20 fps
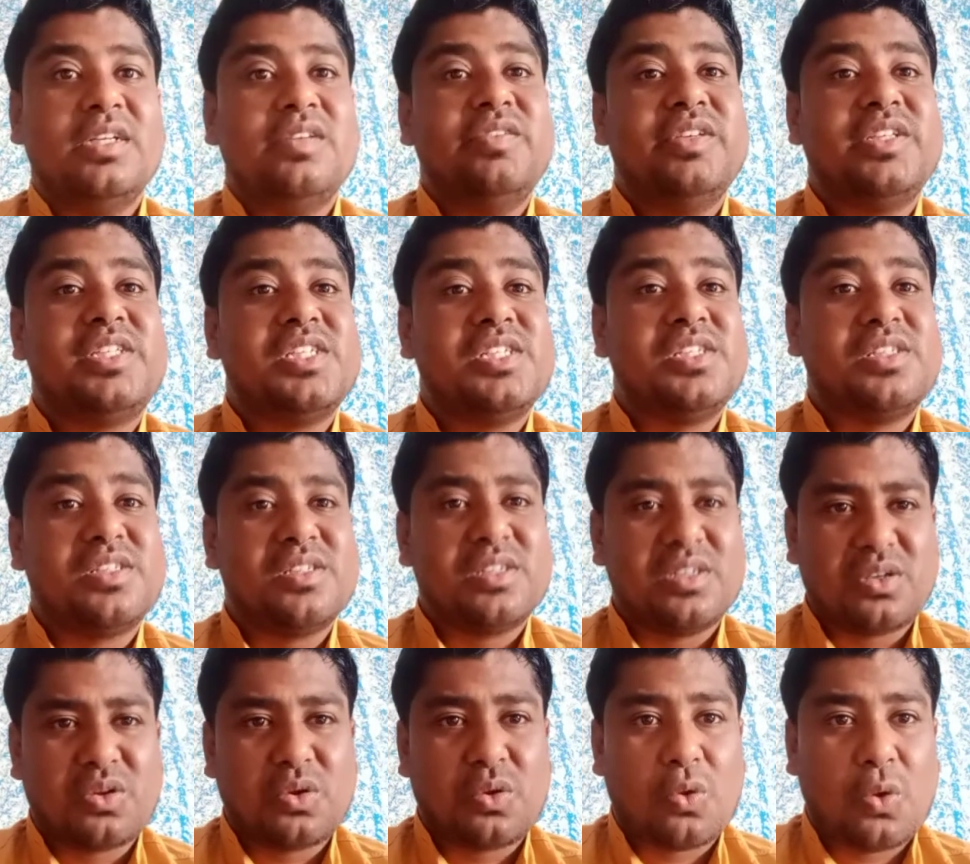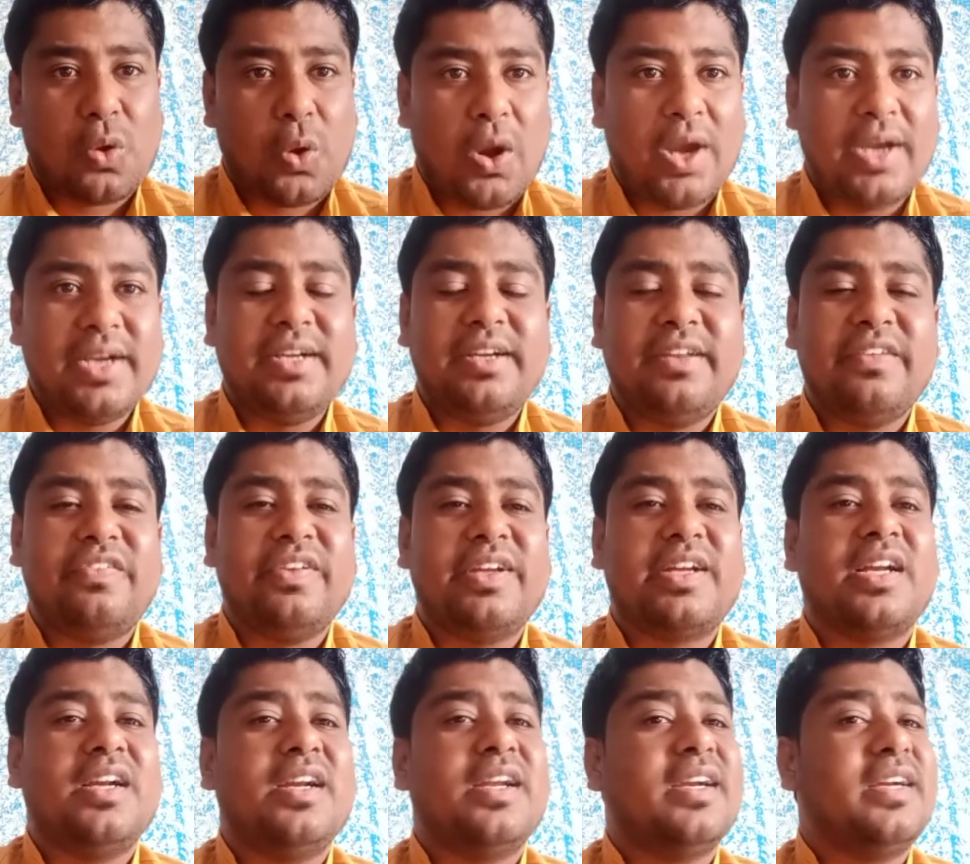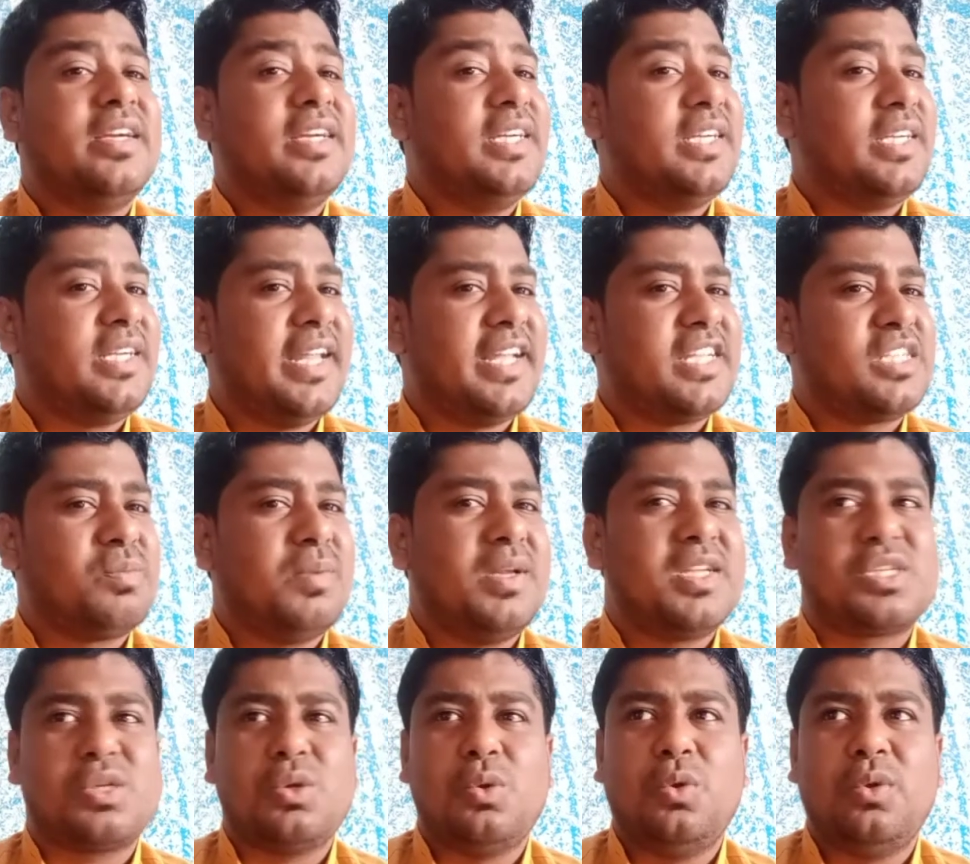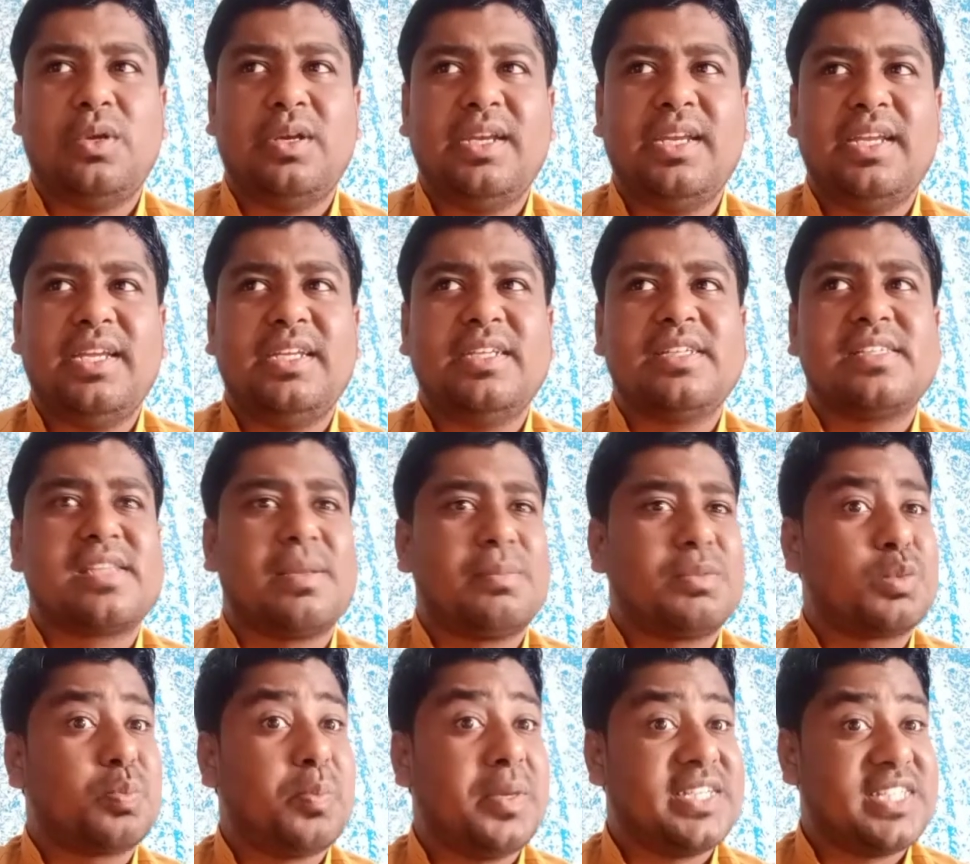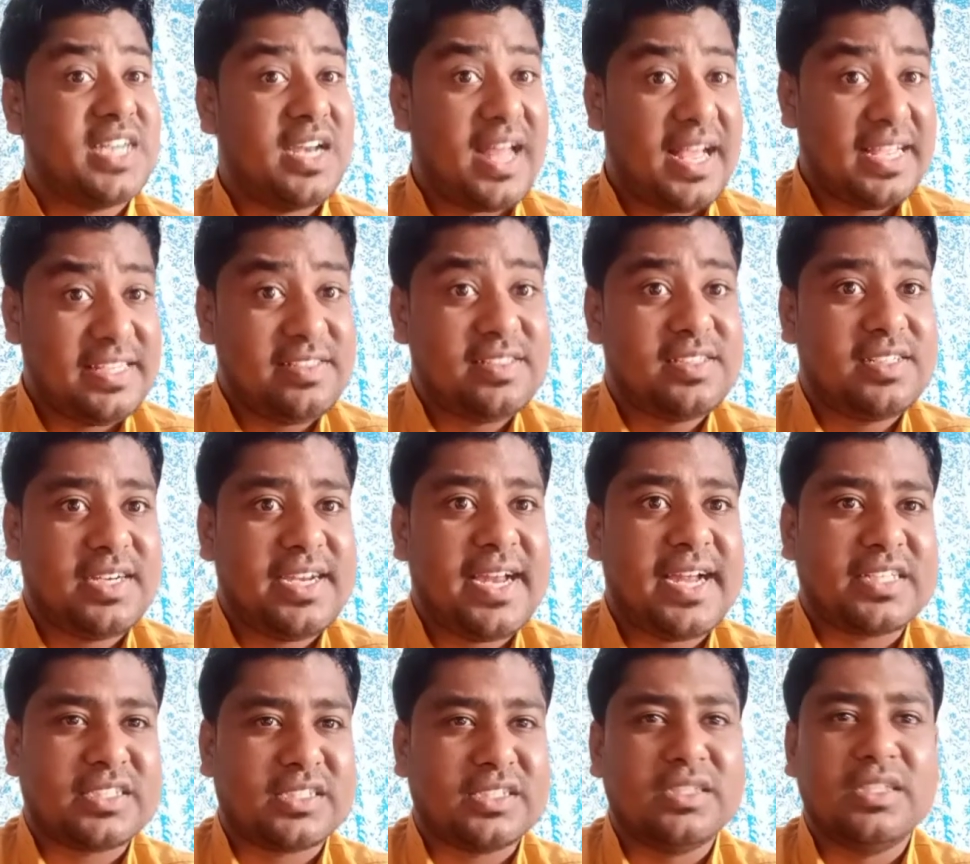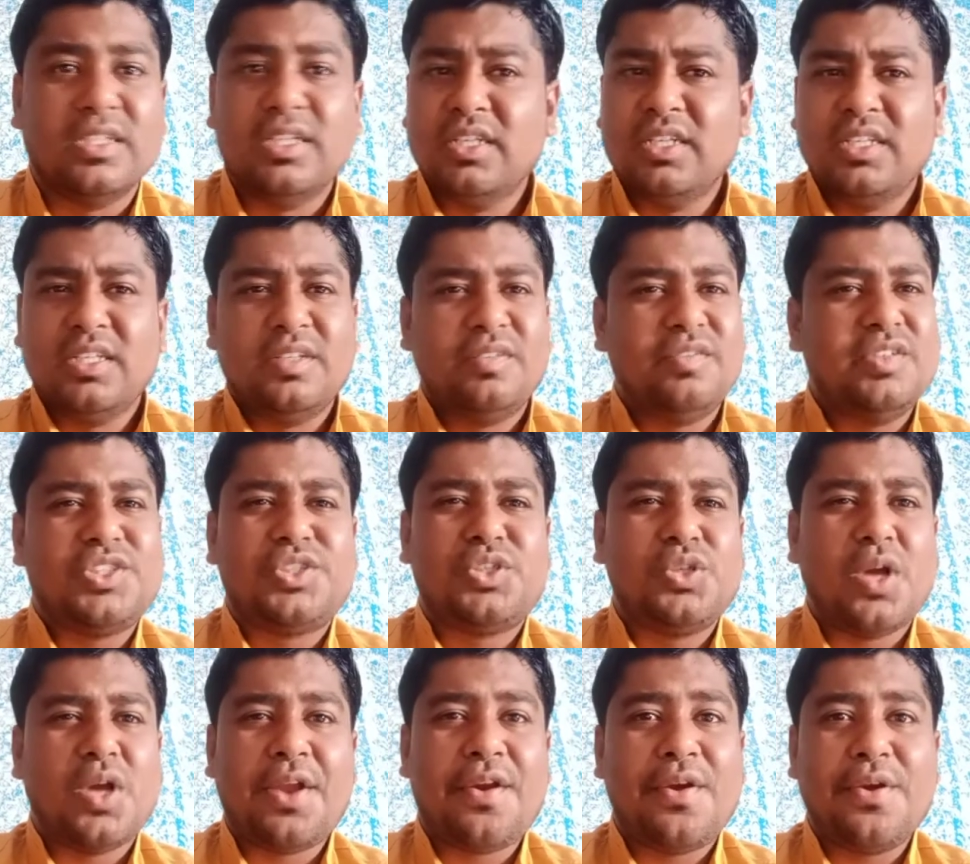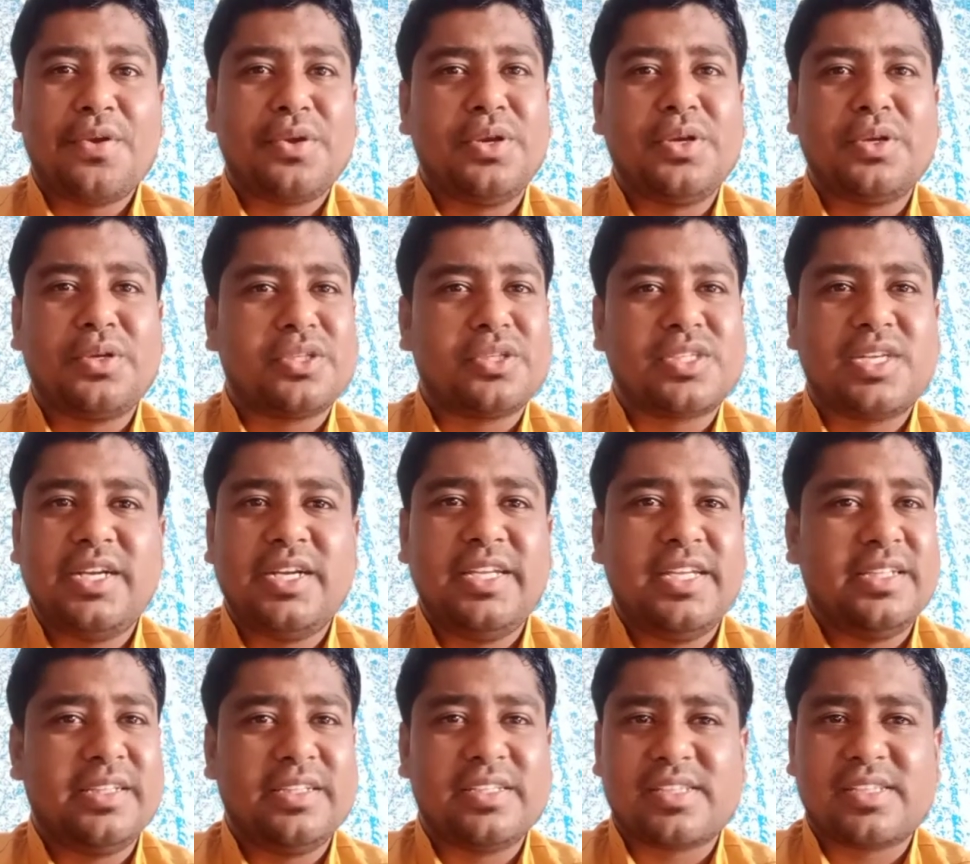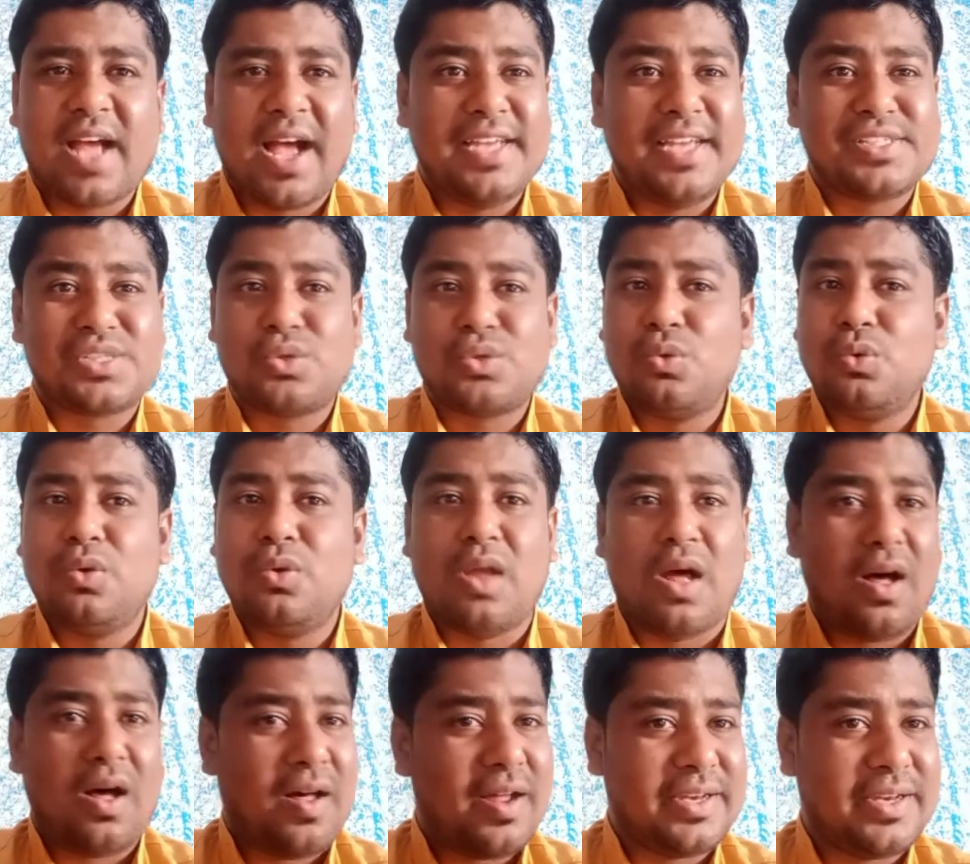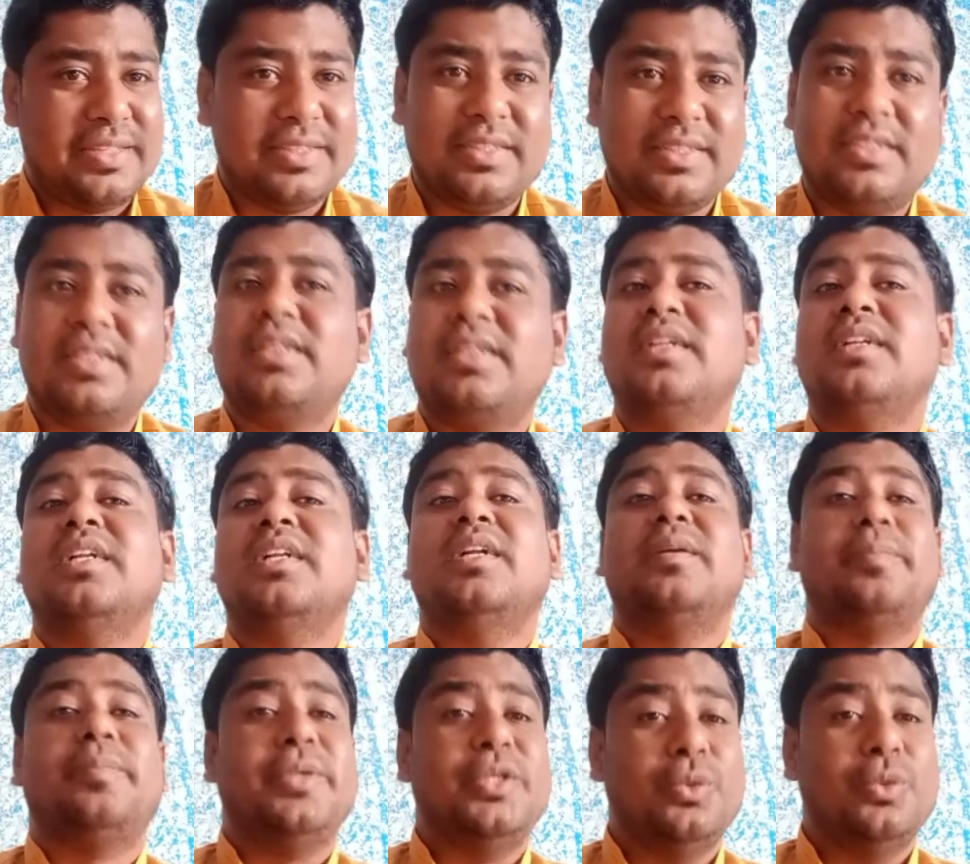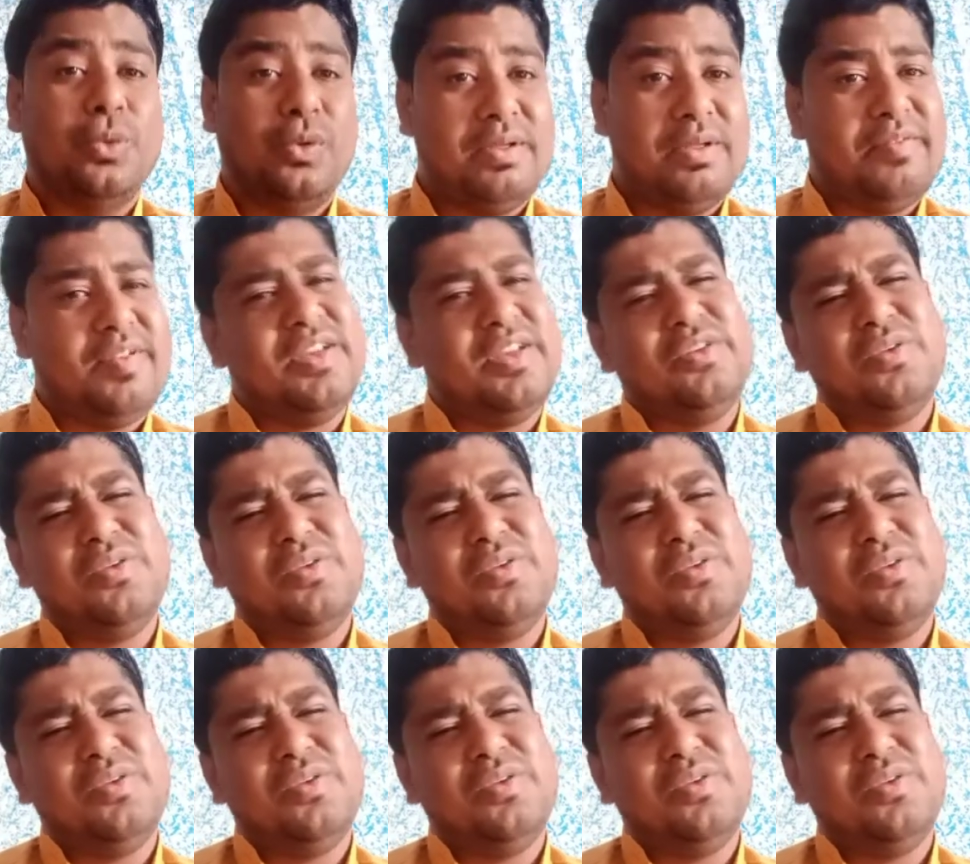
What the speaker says: which is quite difficult, and it takes place only in some specialized reaction which you are not going to study in this high school or in the PU level.